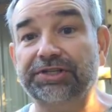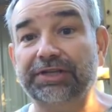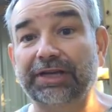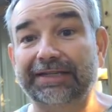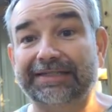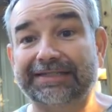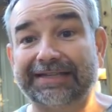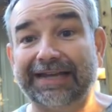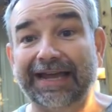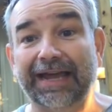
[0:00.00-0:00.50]

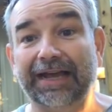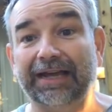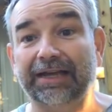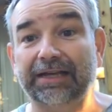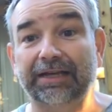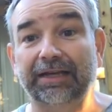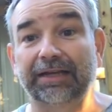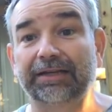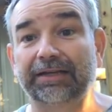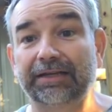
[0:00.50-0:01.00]
tech
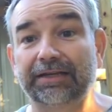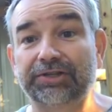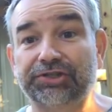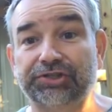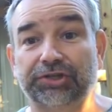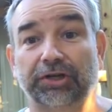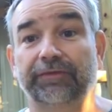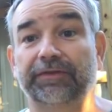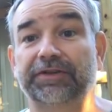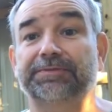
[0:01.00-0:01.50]

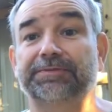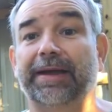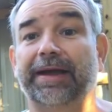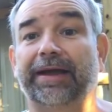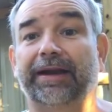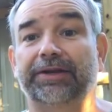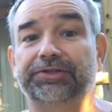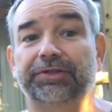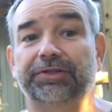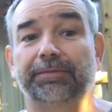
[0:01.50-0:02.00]
service
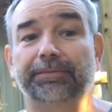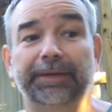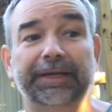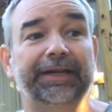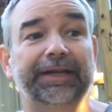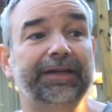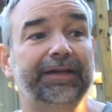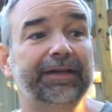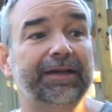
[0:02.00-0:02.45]
manager, meaning,